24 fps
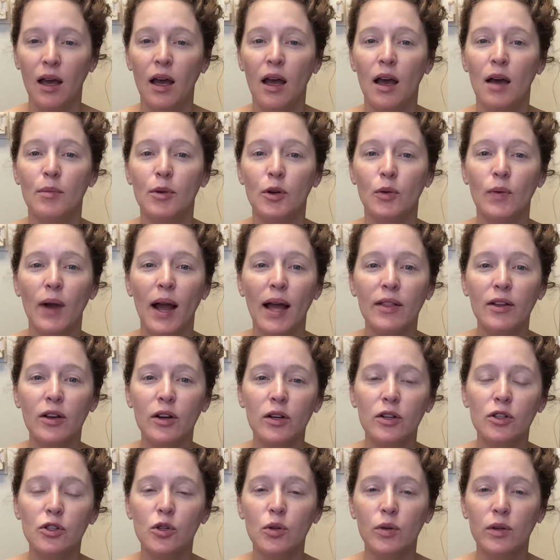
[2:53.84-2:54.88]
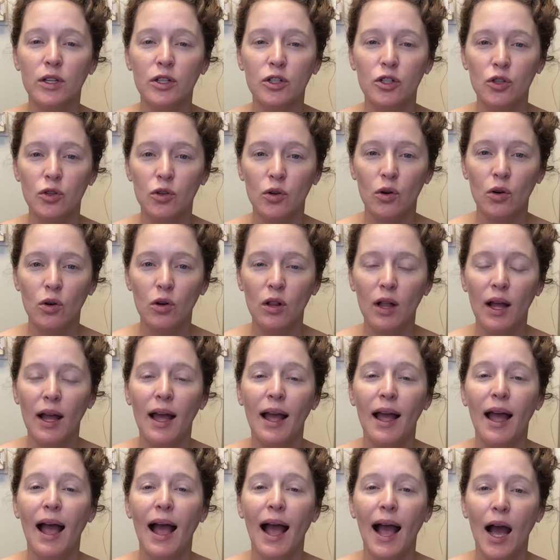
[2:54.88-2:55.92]
but rather to control
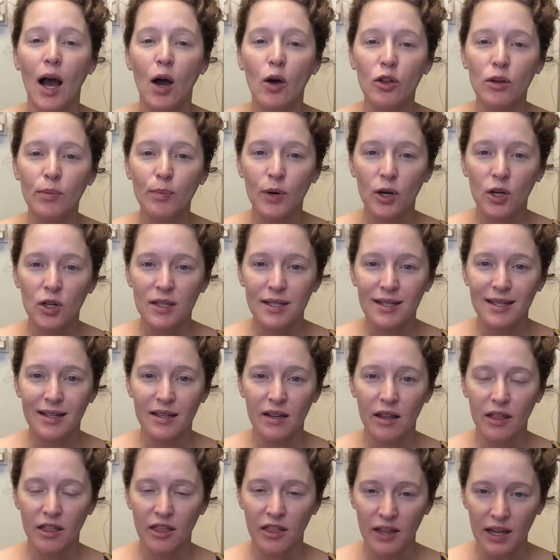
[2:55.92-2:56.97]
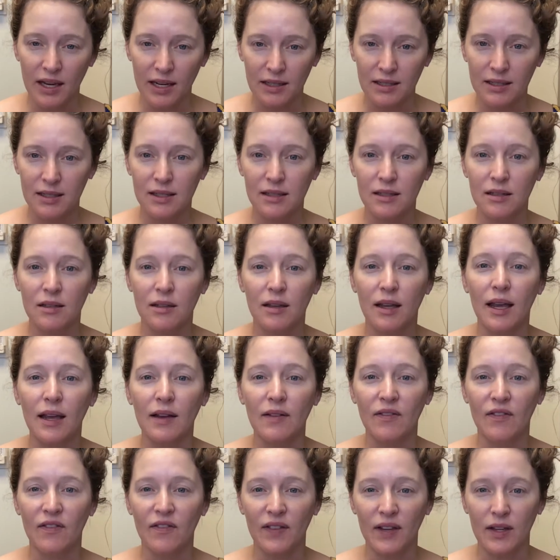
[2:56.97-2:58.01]
how the person thinks and
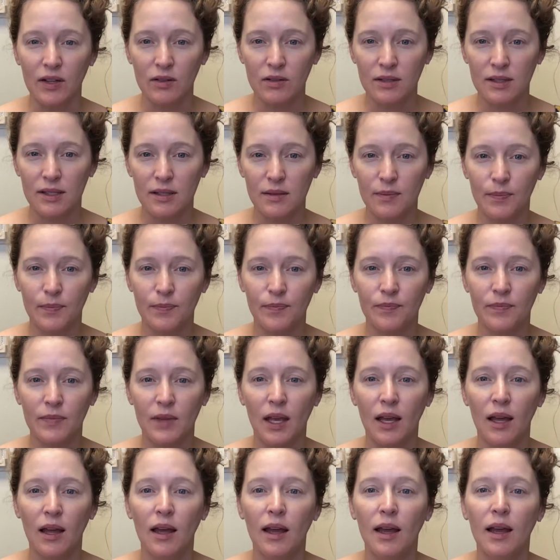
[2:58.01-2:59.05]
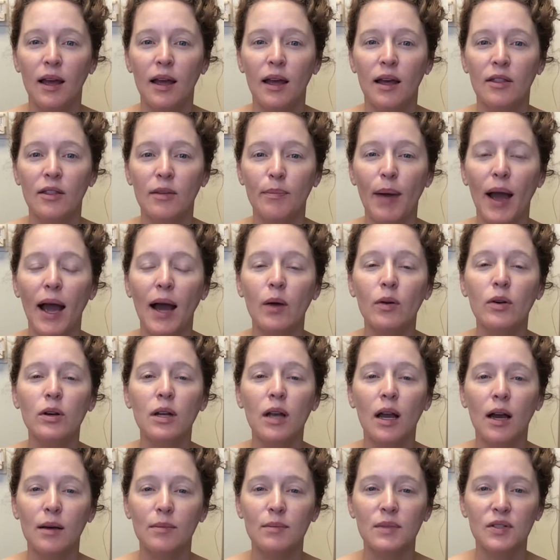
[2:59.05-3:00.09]
feels. The power
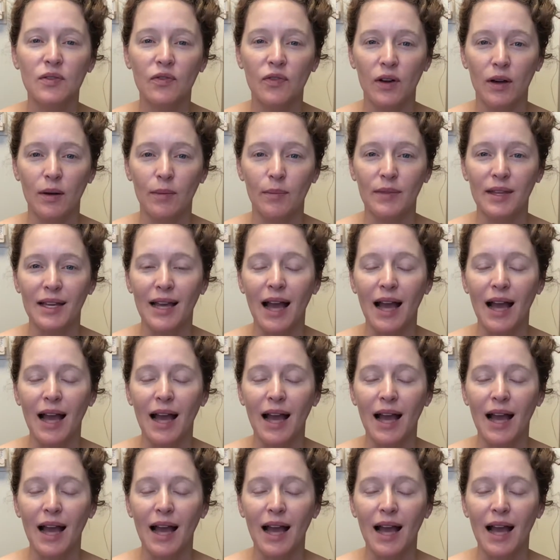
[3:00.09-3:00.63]
comes from the